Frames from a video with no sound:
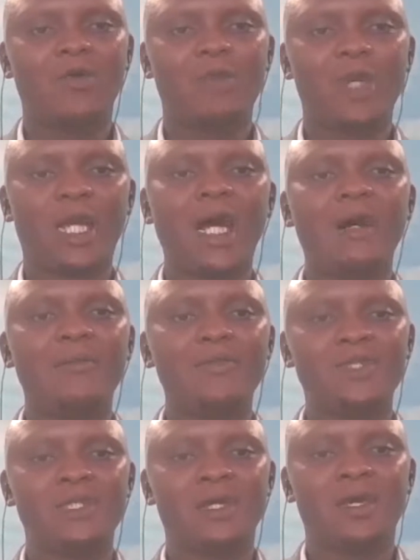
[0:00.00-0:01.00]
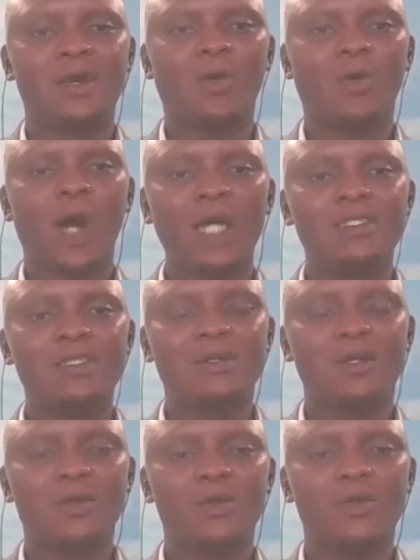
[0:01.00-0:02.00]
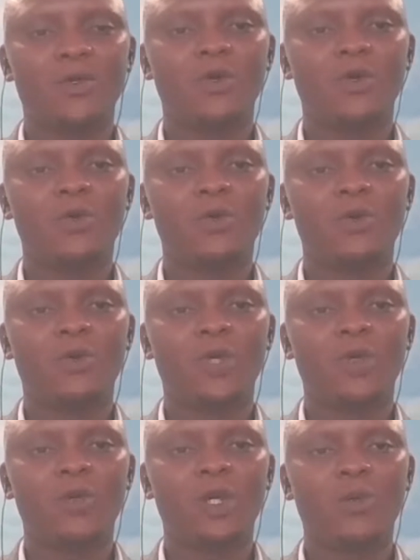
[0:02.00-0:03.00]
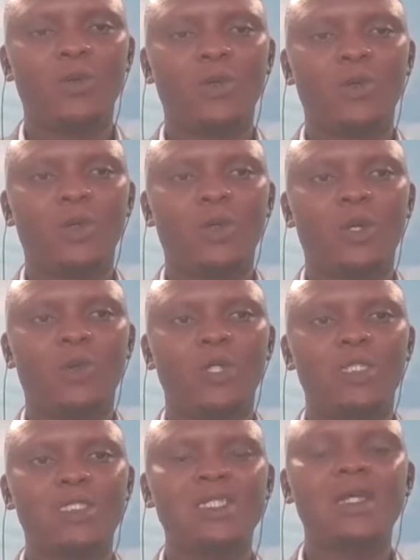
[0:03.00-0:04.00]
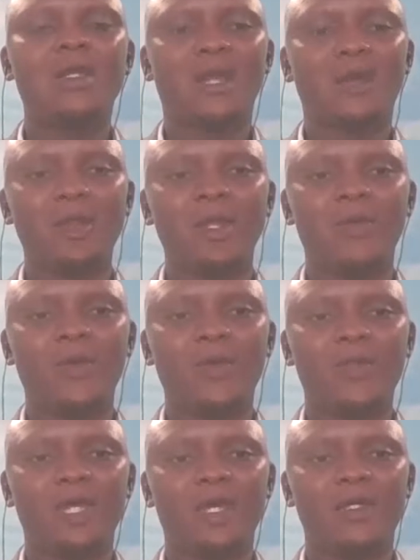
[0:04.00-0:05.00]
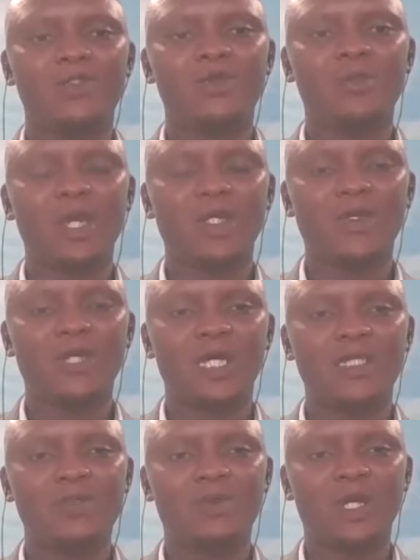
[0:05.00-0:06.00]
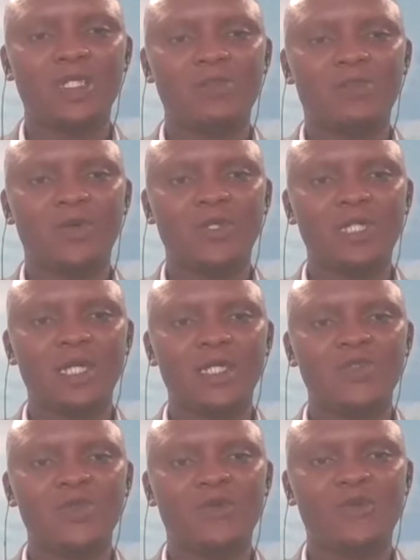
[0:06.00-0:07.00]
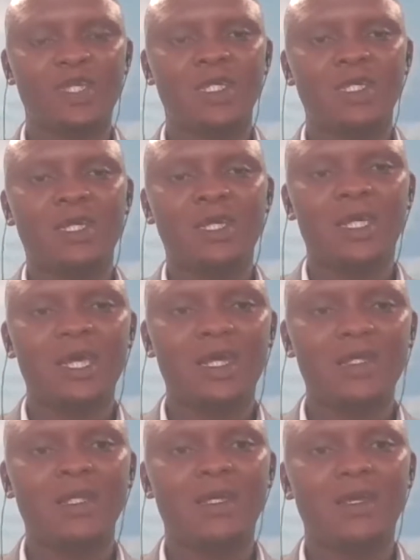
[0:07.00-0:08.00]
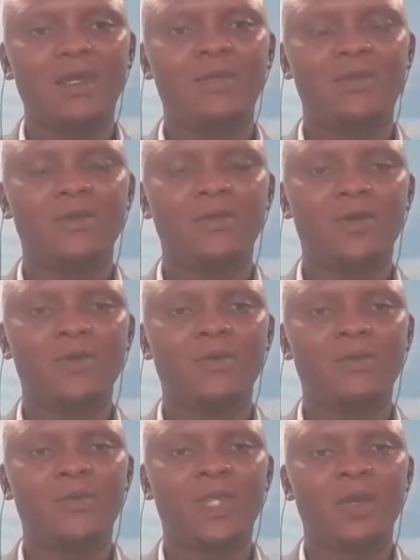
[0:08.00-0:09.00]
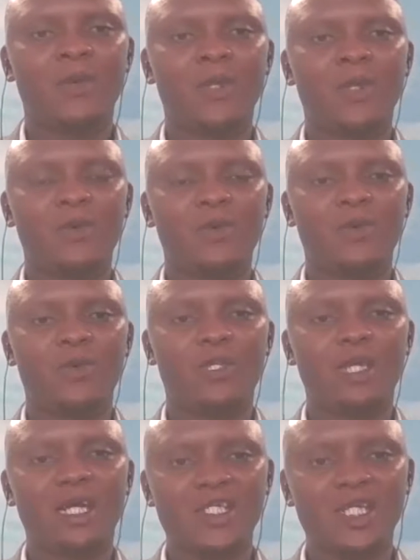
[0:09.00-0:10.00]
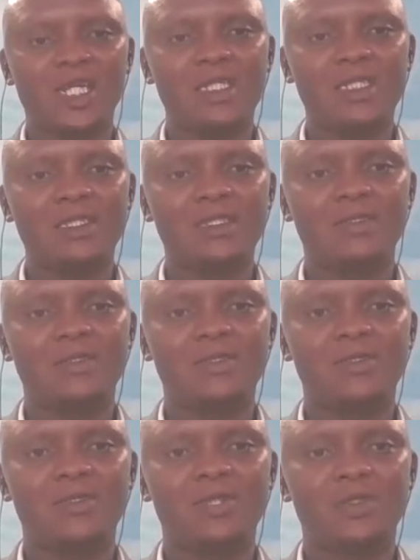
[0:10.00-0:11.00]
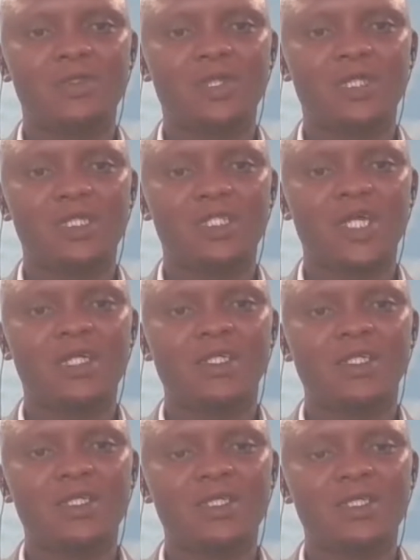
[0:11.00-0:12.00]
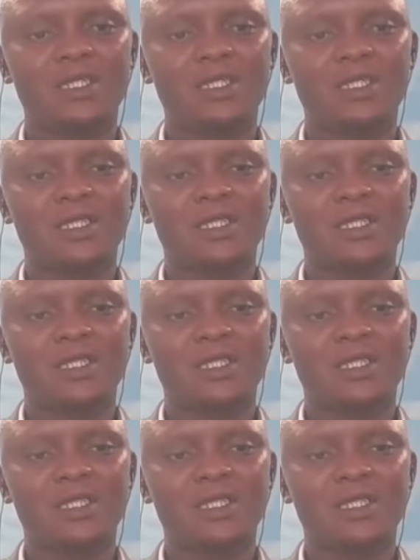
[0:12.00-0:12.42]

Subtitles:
becomes what, we still grappling with to make sure that we respond swiftly and, with agility to these challenges. Thanks,